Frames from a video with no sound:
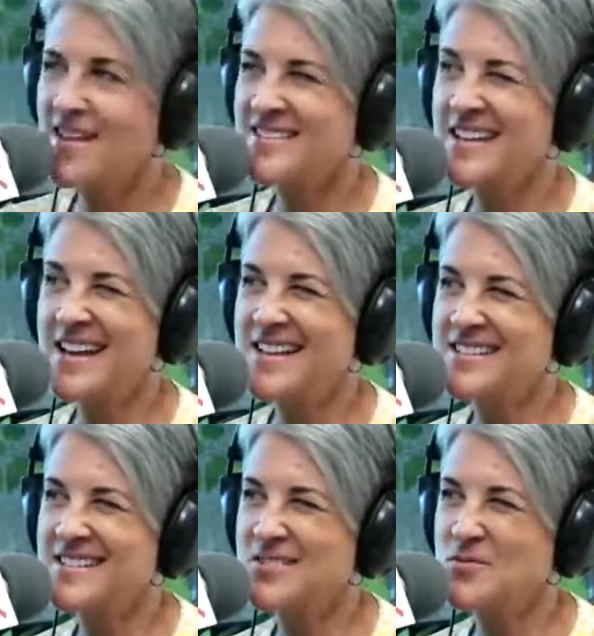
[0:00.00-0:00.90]
to
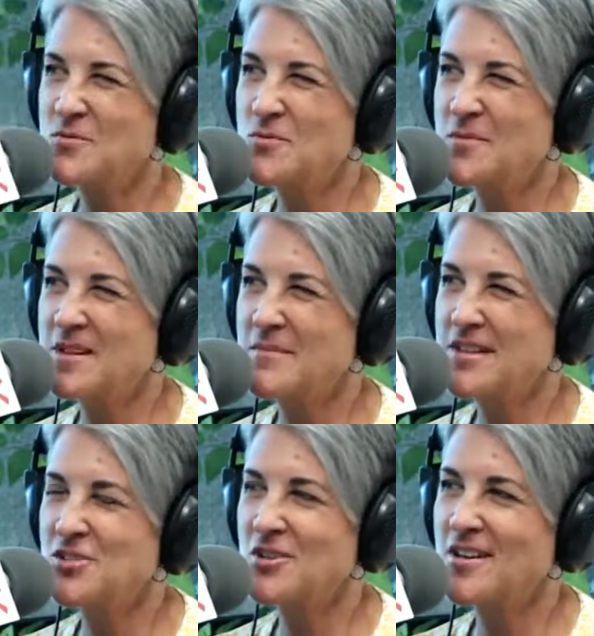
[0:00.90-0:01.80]
ask that you want to make
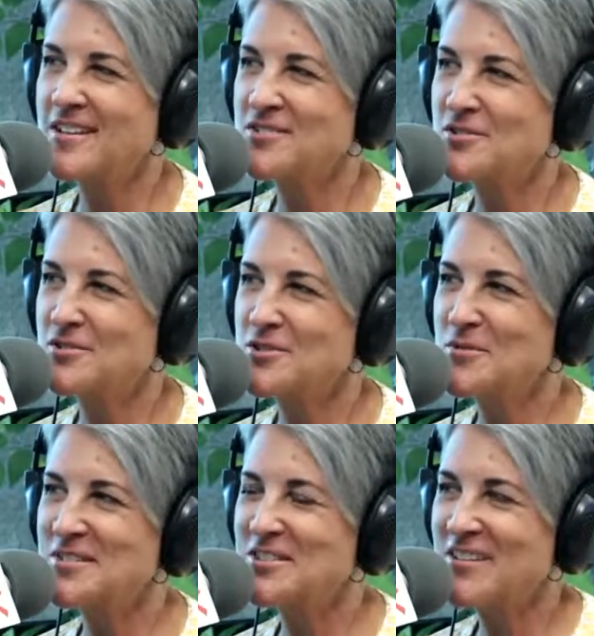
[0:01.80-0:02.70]
sure our listeners know?
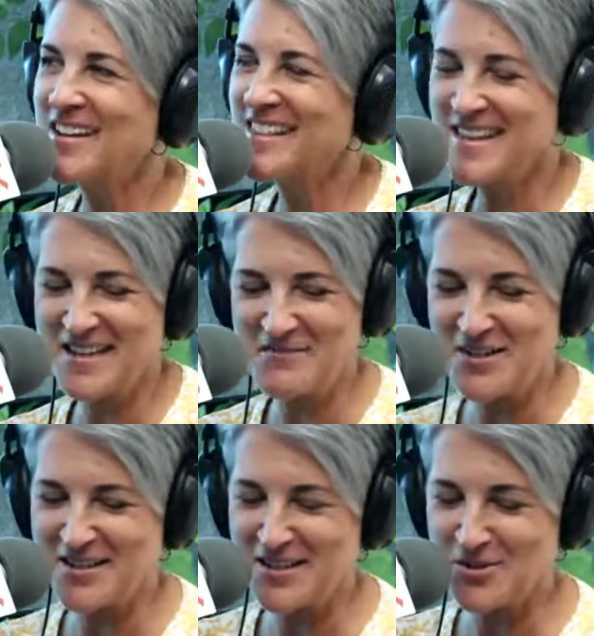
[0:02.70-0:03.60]
Is there anything? Have we
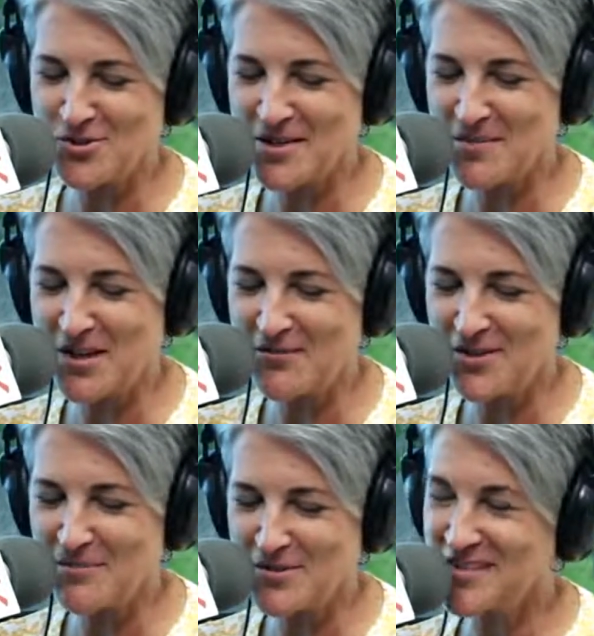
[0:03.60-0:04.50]
done a good job
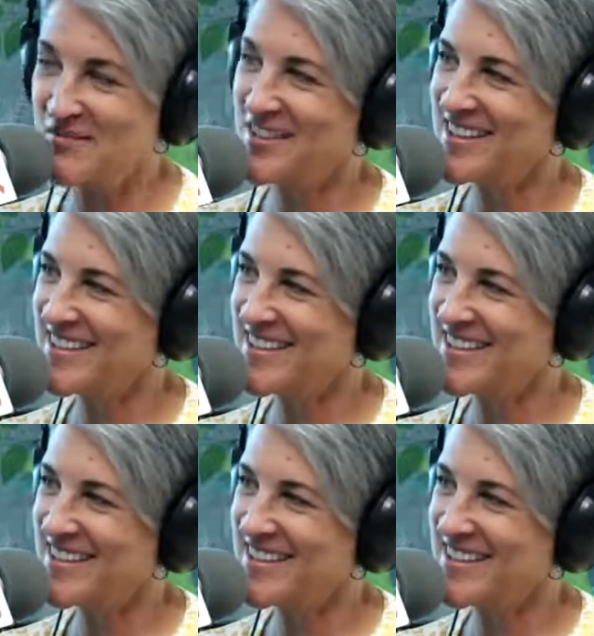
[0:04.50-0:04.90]
covering most everything?